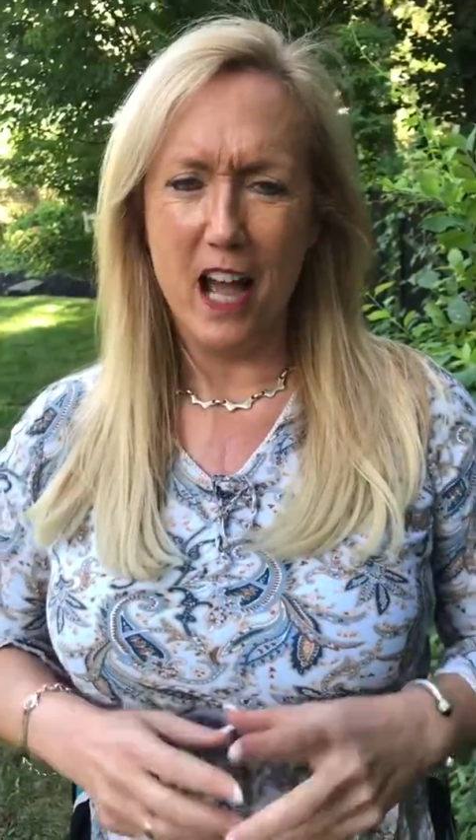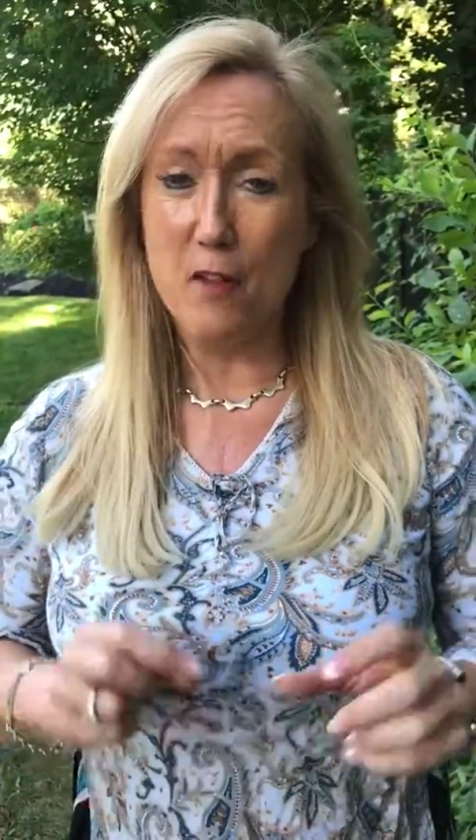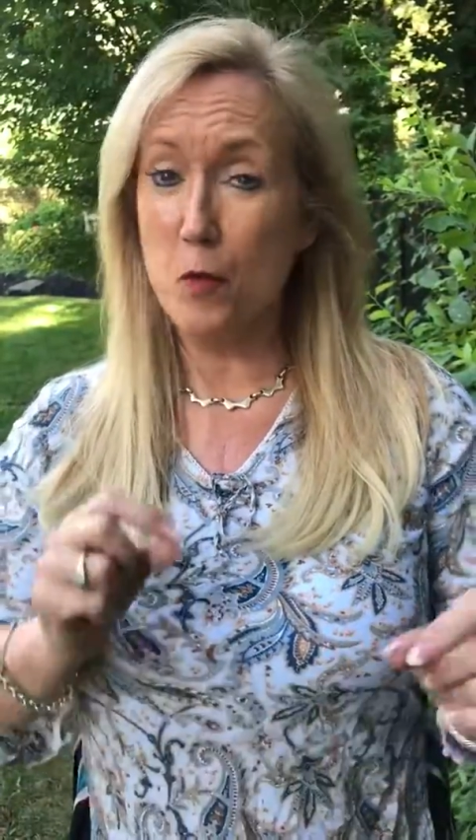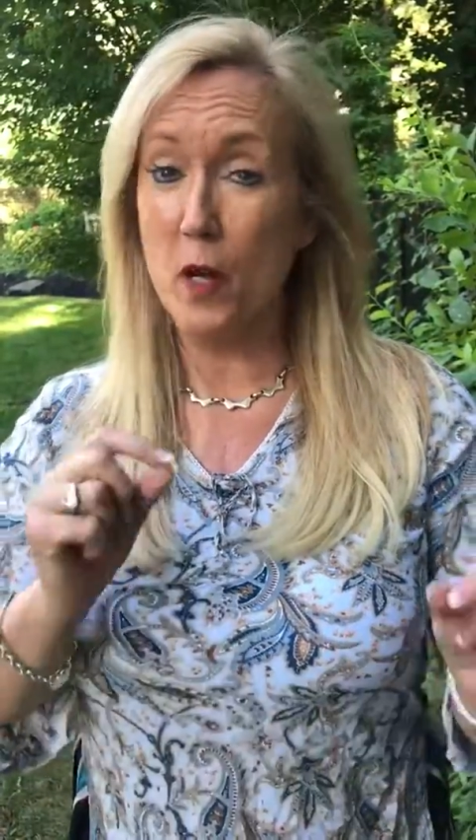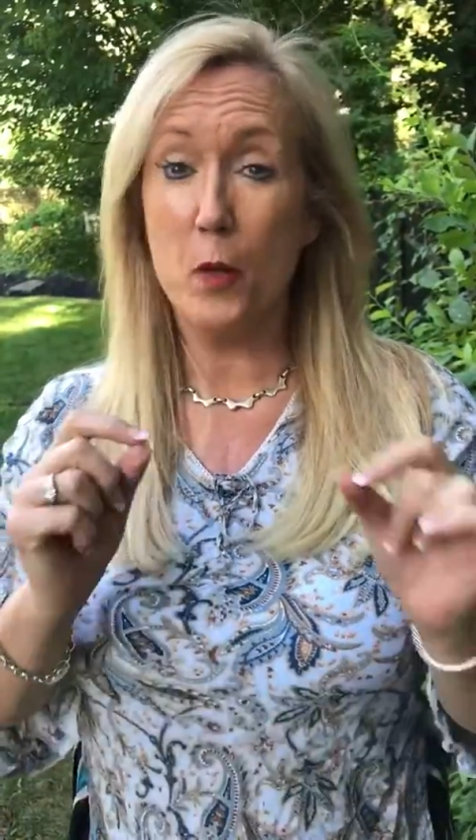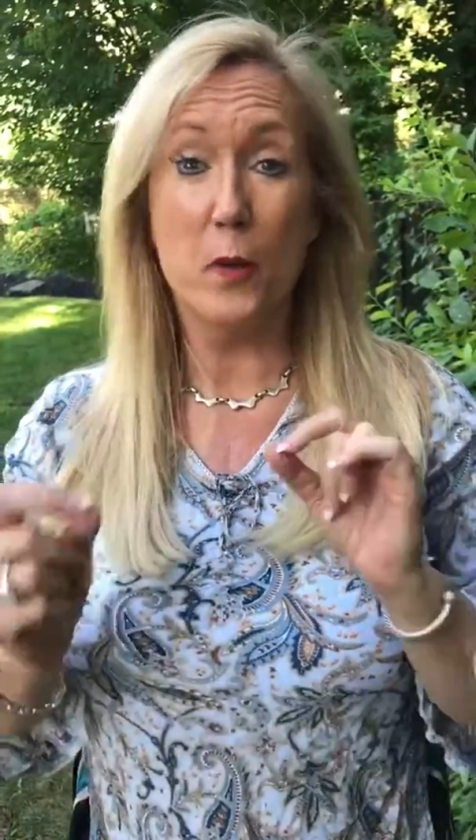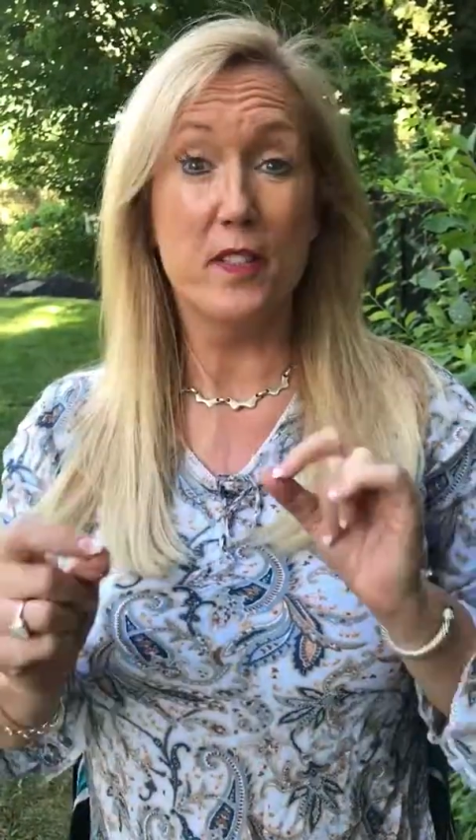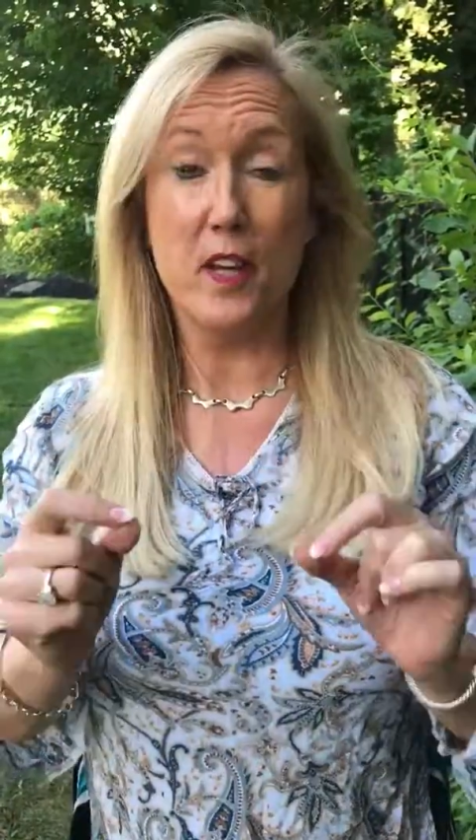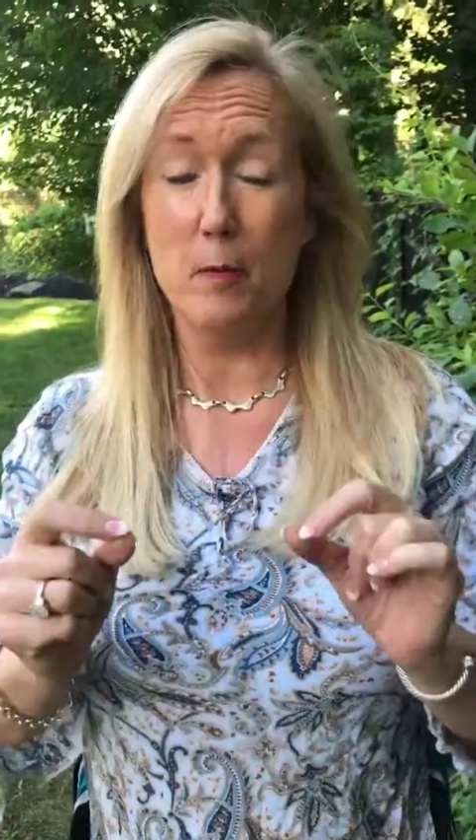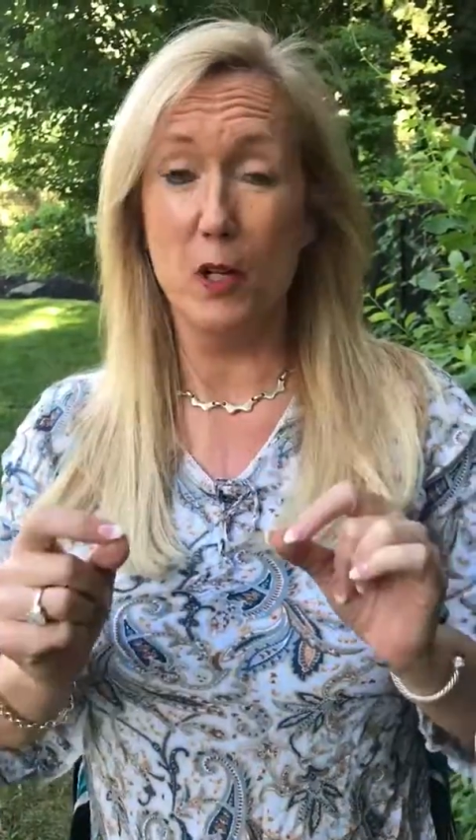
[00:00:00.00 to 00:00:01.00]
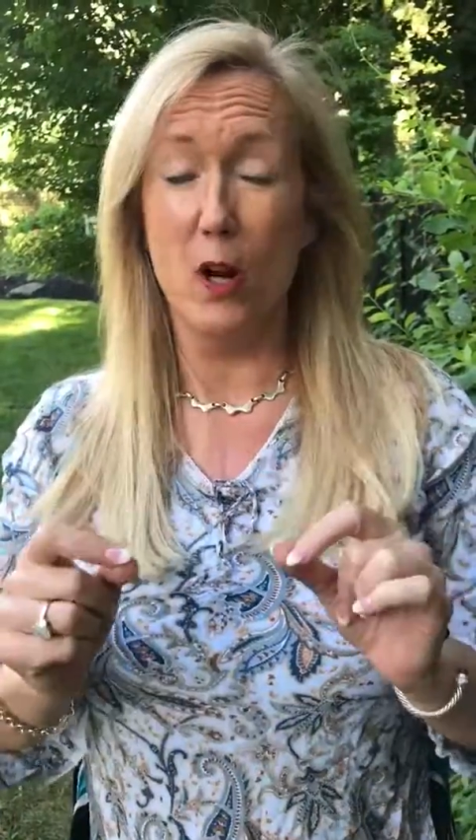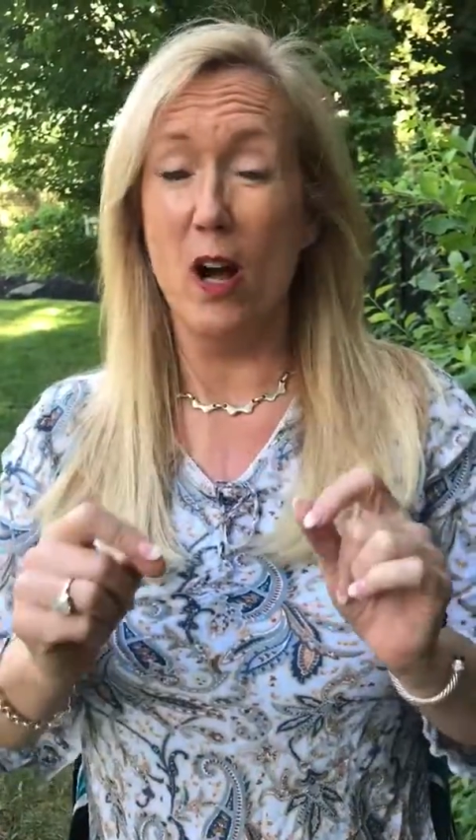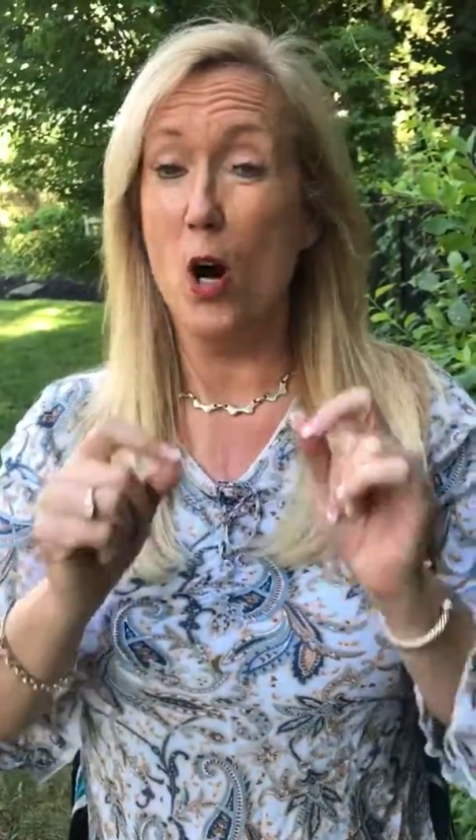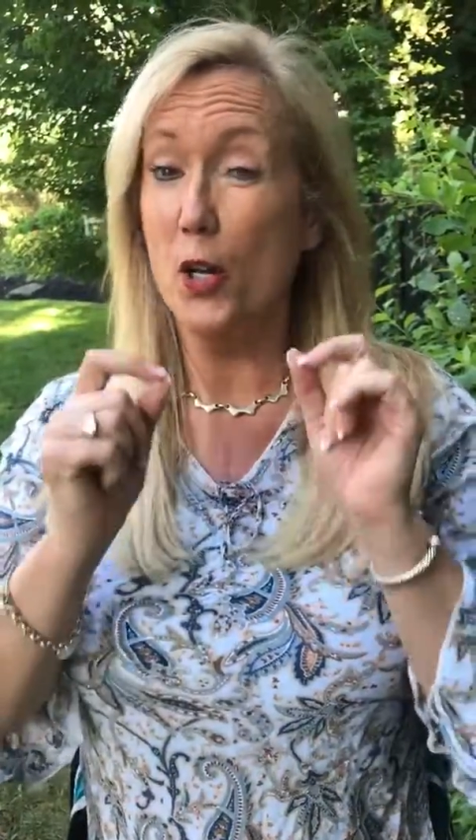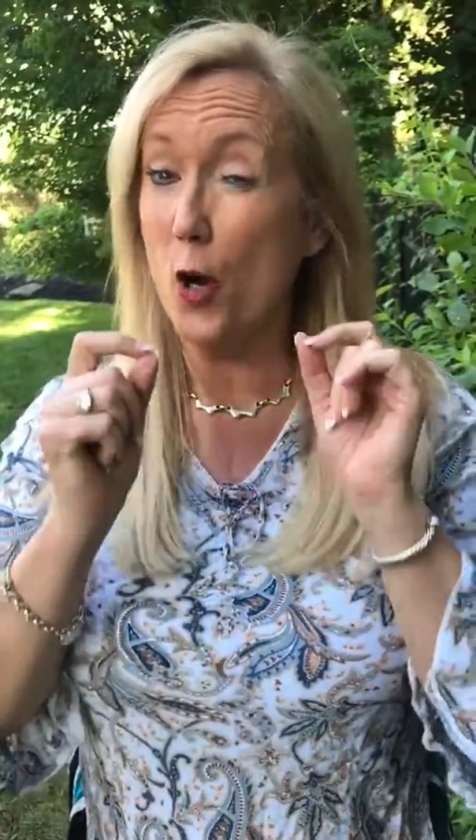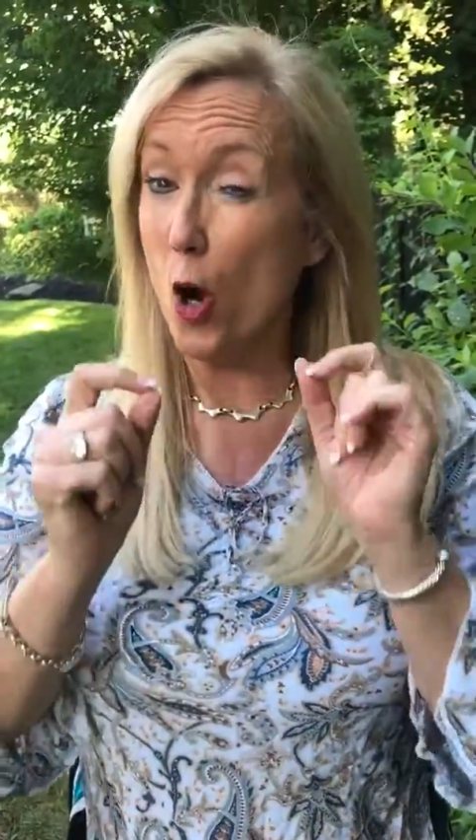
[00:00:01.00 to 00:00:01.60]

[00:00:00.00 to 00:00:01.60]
I've worked with Deborah on